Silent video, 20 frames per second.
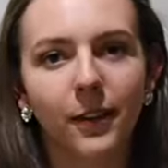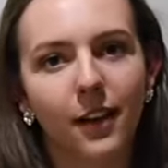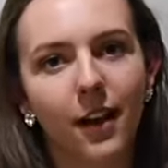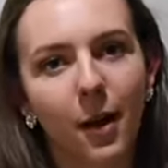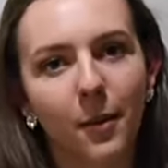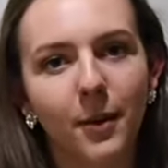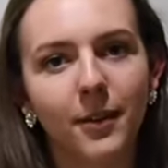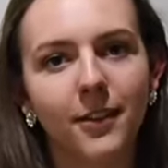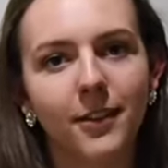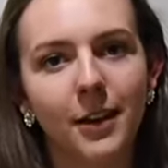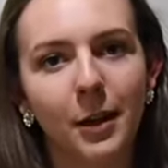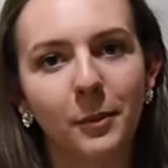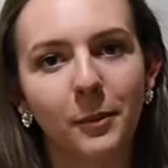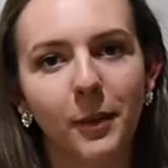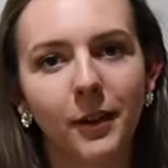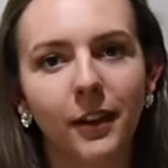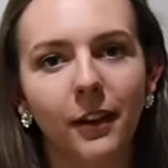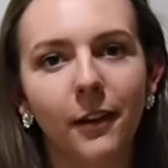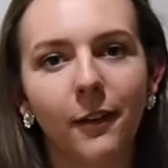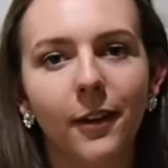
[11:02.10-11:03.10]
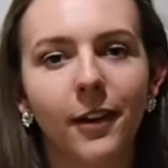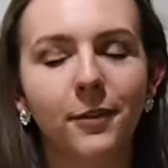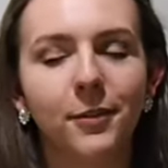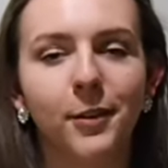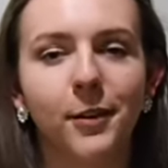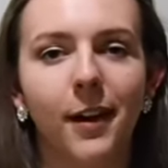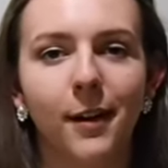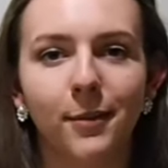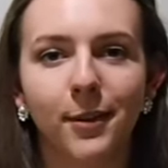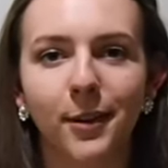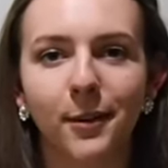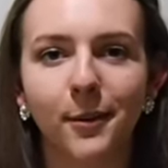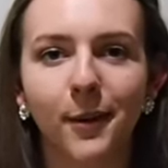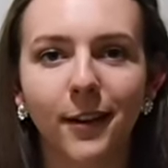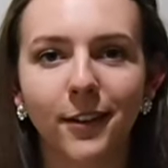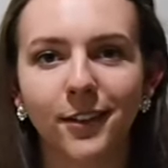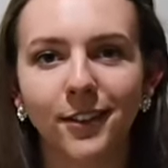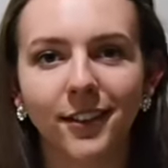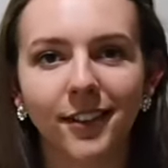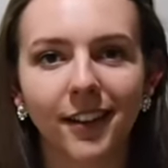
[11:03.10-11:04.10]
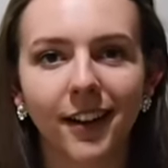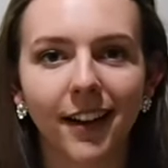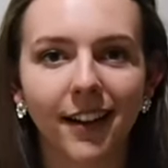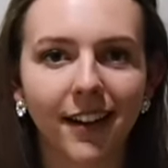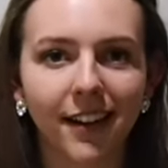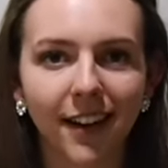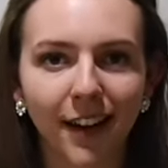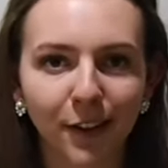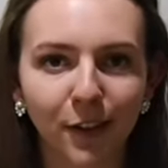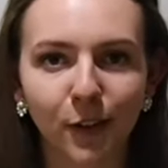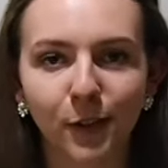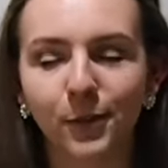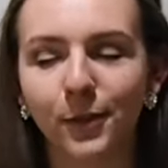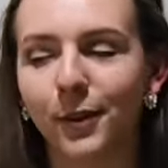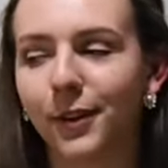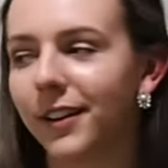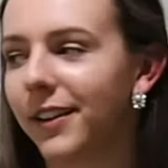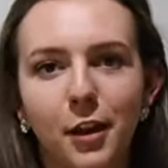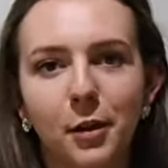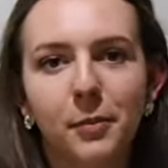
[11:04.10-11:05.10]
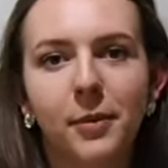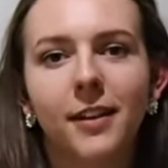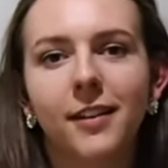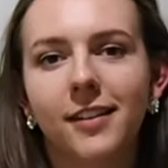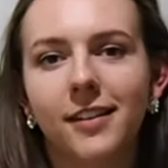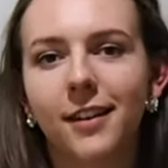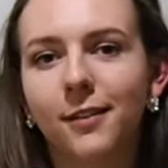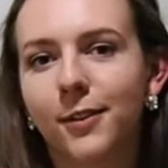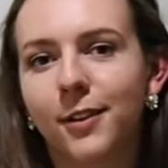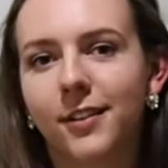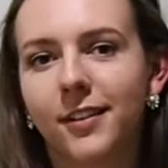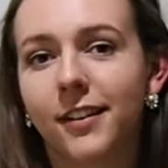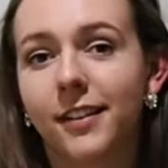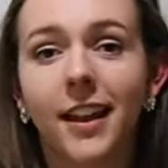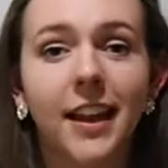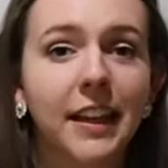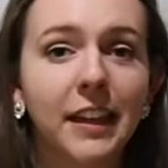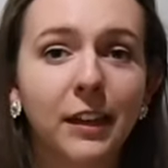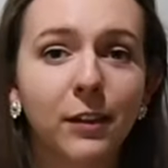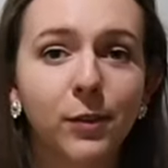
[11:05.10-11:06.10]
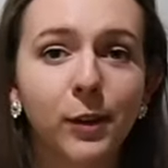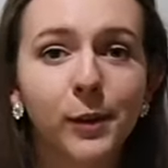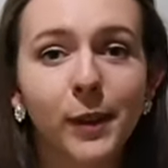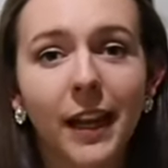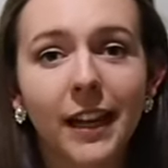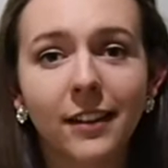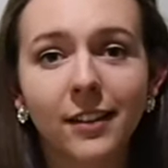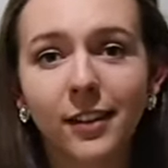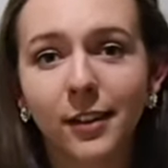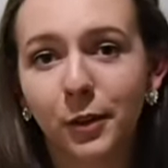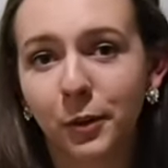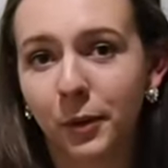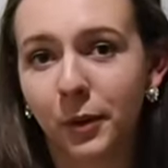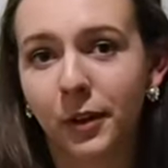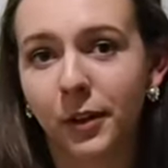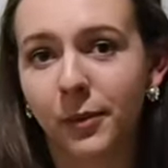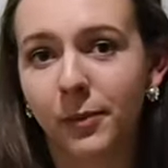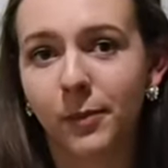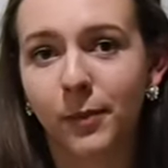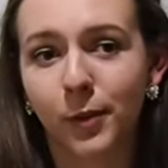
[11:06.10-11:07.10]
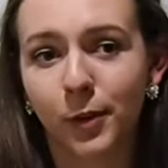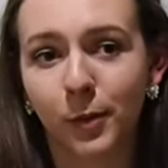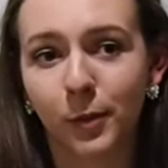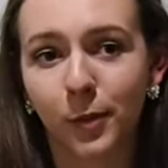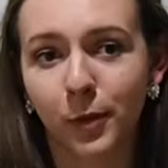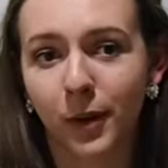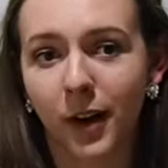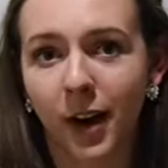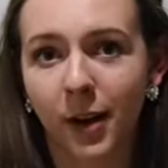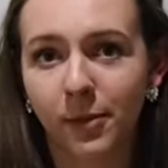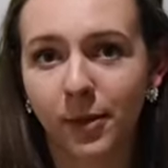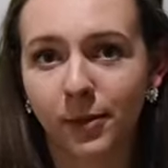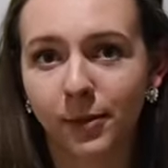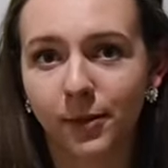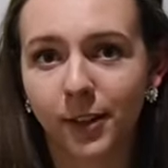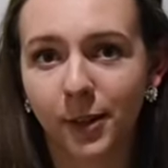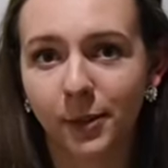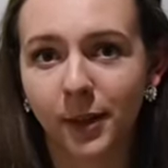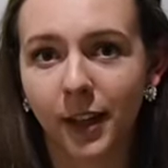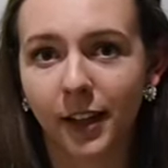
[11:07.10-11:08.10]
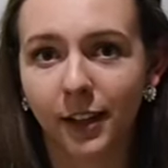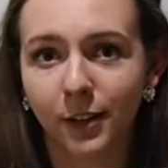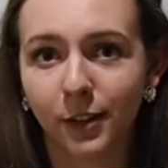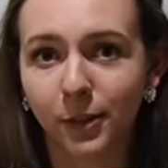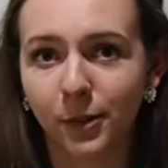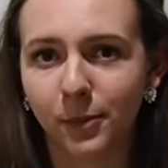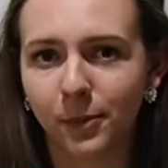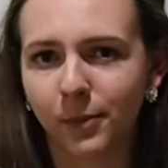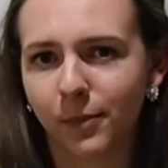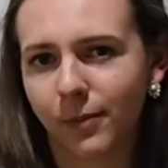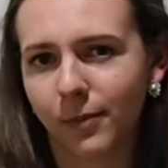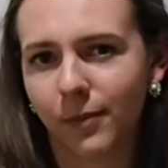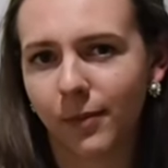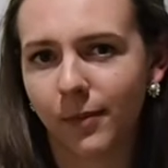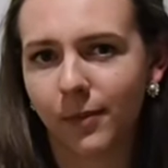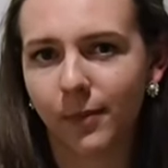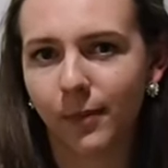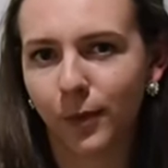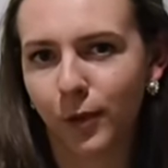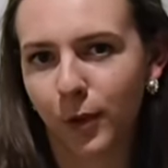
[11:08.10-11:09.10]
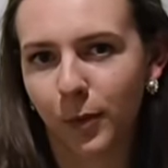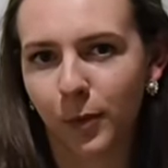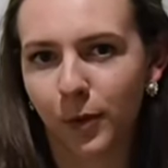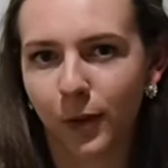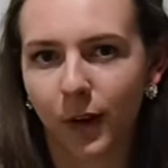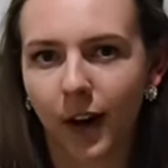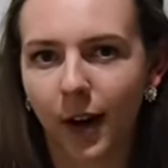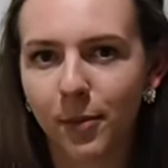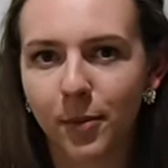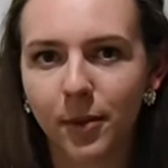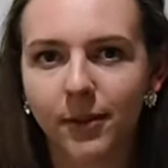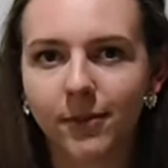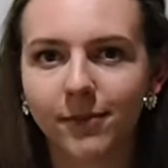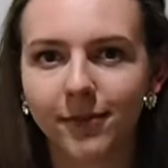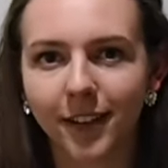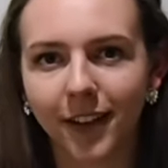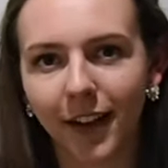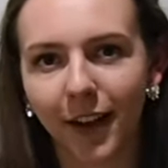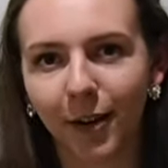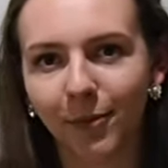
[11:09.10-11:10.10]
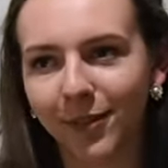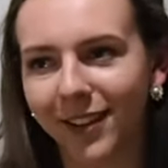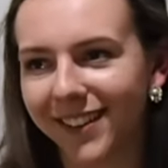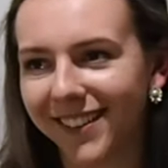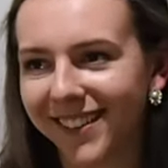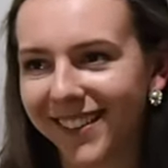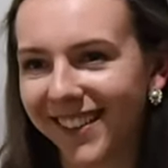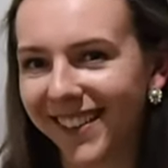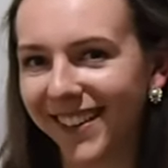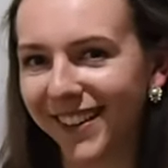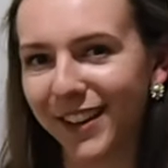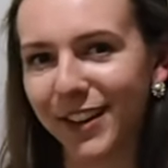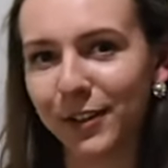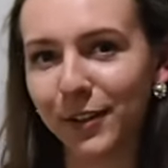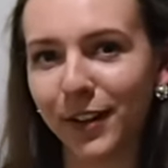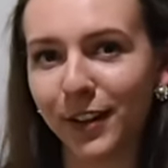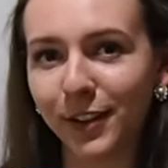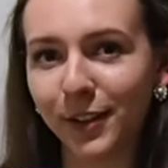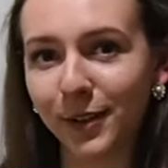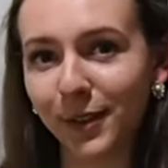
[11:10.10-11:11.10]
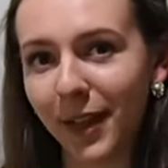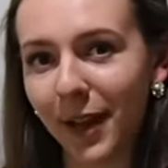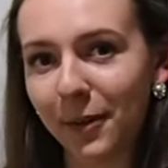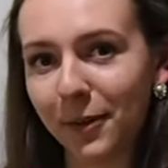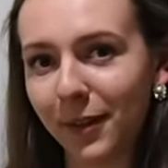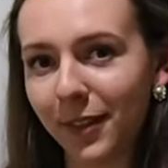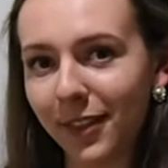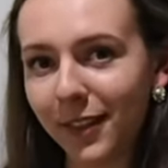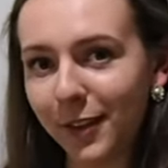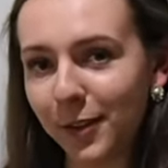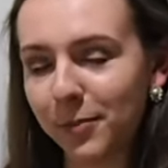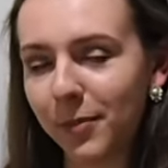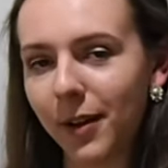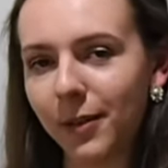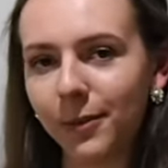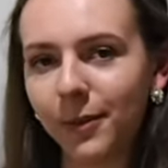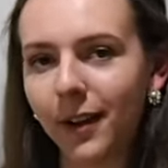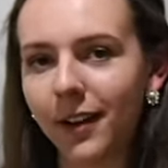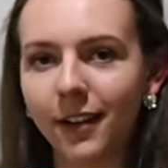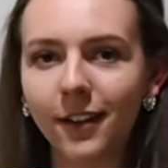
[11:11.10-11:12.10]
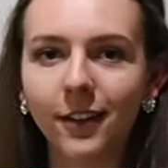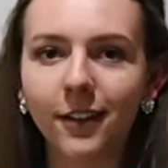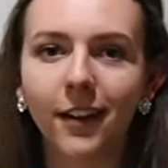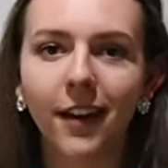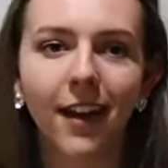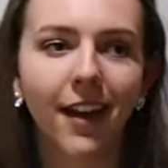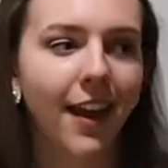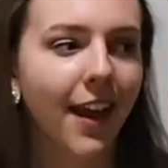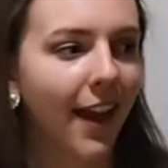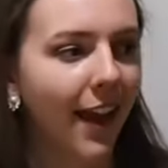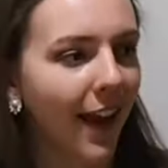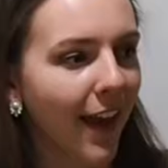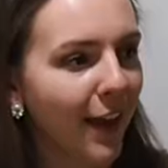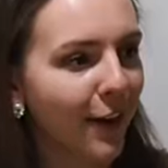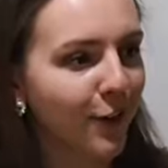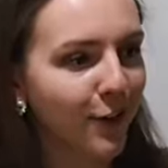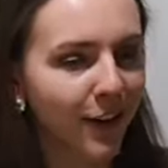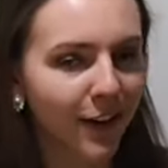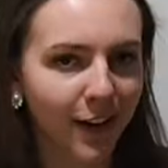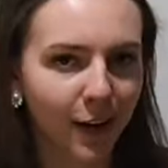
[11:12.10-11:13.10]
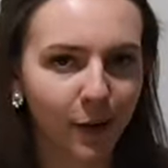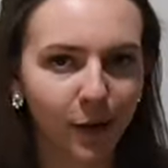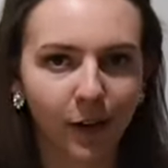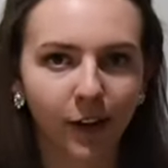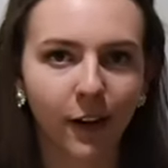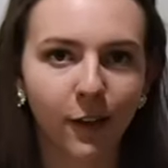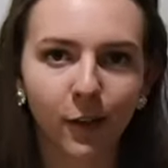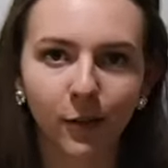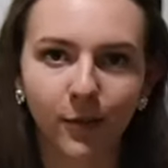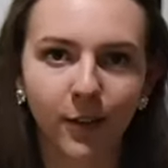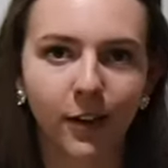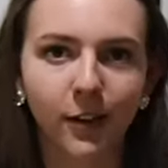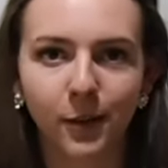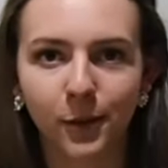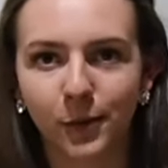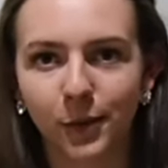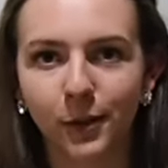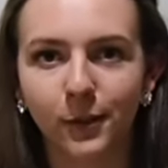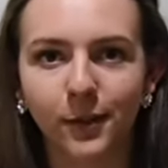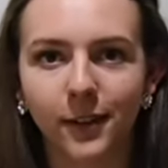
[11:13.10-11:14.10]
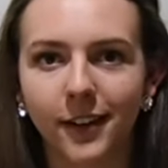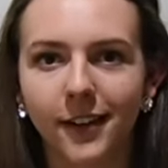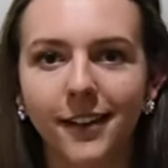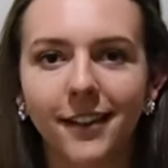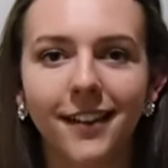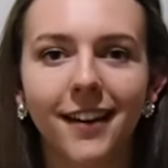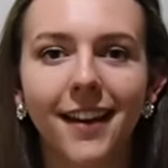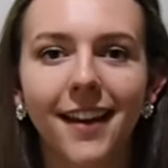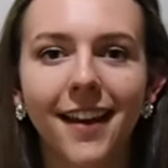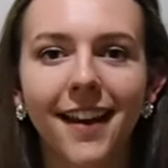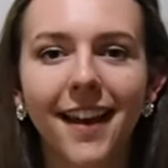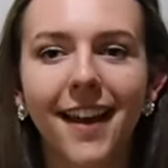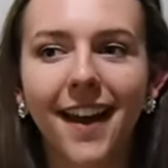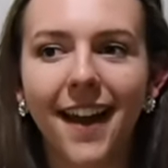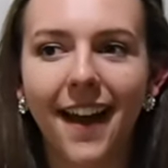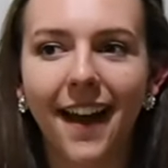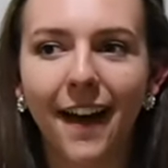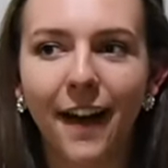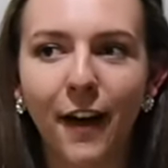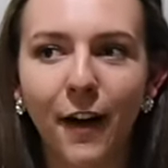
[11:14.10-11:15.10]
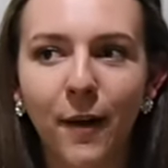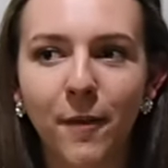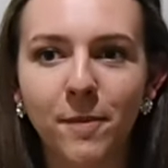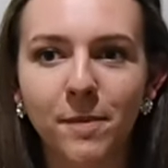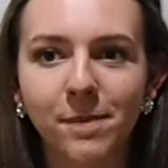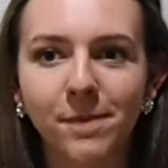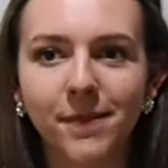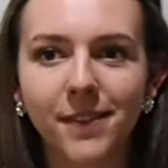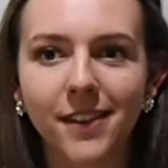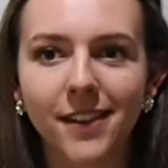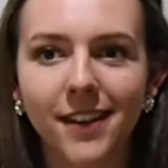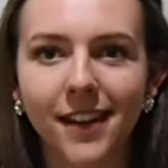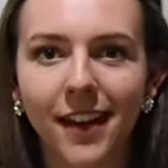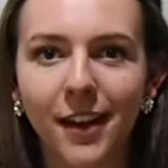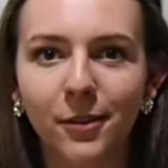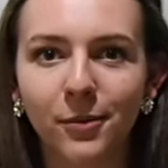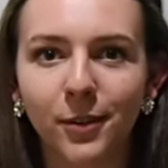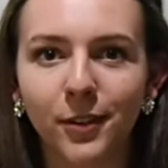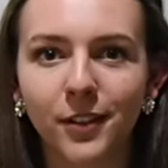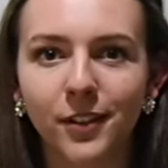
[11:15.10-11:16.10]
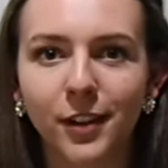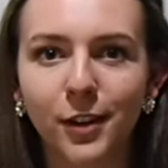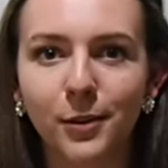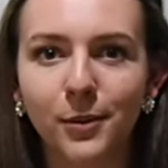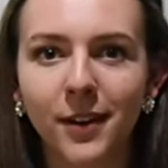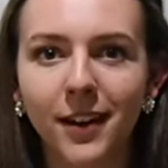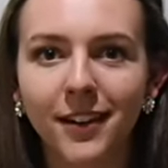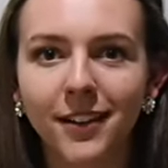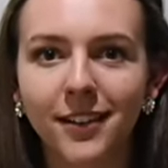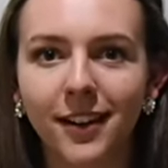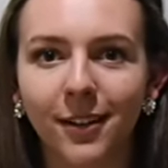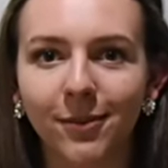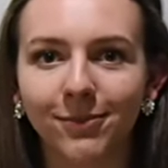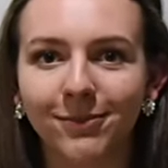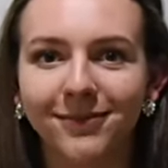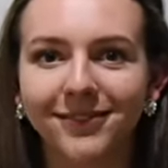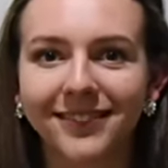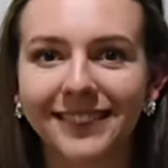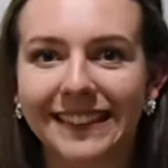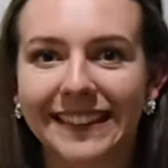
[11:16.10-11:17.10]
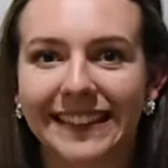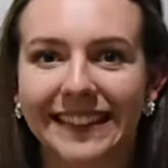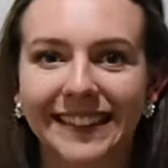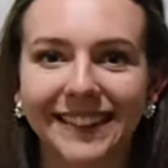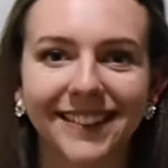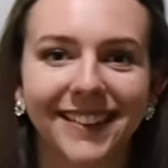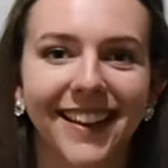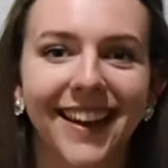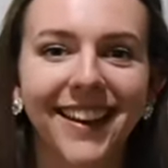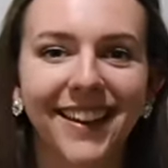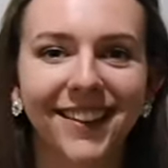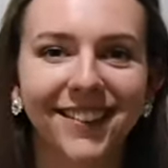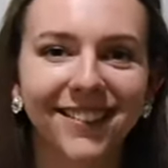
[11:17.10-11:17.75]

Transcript: in the comments down below if you have any questions that I can answer for you. Please give us a like if you liked it, or subscribe if you'd like to subscribe. You can do that with this button right here. And check out our other videos over here. And we'll see you next time. Thank